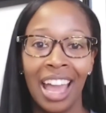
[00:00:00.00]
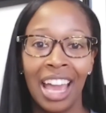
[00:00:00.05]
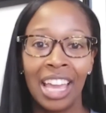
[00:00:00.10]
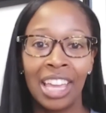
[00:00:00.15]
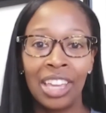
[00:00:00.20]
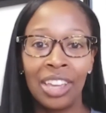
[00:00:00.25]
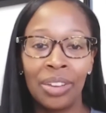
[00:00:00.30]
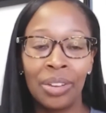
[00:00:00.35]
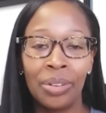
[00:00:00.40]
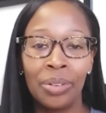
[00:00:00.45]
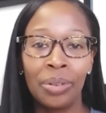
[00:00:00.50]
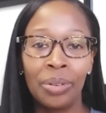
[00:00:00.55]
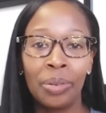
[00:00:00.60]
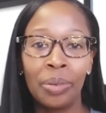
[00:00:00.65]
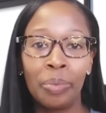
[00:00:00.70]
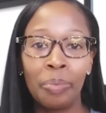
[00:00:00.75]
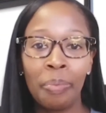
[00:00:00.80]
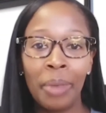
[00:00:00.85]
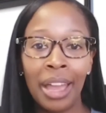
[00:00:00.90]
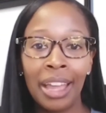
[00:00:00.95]

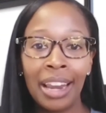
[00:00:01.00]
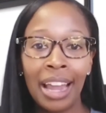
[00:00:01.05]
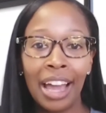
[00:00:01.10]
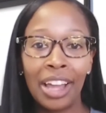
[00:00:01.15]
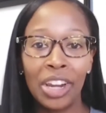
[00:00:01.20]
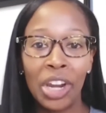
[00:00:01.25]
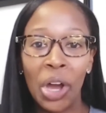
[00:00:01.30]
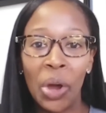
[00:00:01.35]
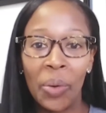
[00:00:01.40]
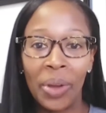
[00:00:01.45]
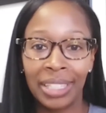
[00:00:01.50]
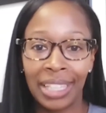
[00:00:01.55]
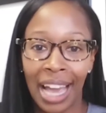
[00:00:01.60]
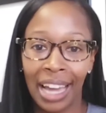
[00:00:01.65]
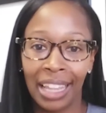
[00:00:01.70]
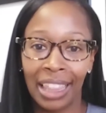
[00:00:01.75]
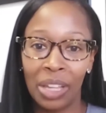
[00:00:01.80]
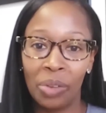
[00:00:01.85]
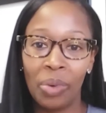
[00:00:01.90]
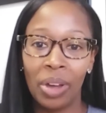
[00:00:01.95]
you may not know
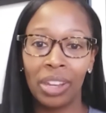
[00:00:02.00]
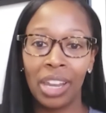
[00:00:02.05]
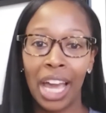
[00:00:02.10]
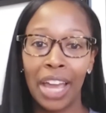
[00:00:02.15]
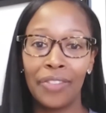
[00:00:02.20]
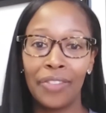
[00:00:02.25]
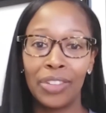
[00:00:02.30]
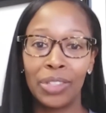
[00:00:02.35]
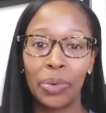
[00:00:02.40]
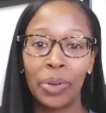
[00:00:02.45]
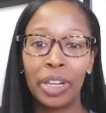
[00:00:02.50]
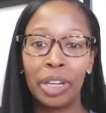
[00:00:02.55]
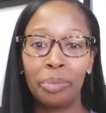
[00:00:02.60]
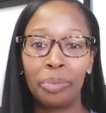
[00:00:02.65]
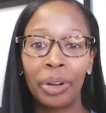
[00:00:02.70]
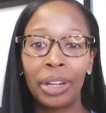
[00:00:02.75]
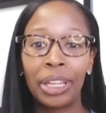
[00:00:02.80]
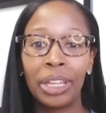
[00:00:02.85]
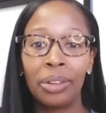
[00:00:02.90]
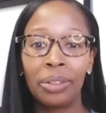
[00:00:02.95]
exactly what life is going to
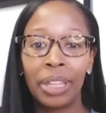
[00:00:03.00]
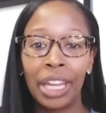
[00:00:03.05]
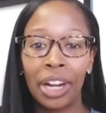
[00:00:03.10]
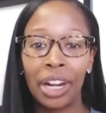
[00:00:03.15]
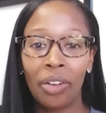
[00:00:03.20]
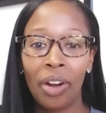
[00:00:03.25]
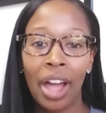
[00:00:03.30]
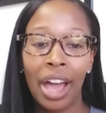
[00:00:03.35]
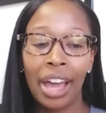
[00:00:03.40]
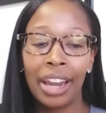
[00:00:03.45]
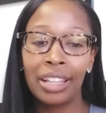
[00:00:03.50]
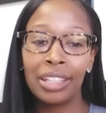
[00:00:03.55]
bring you later on, and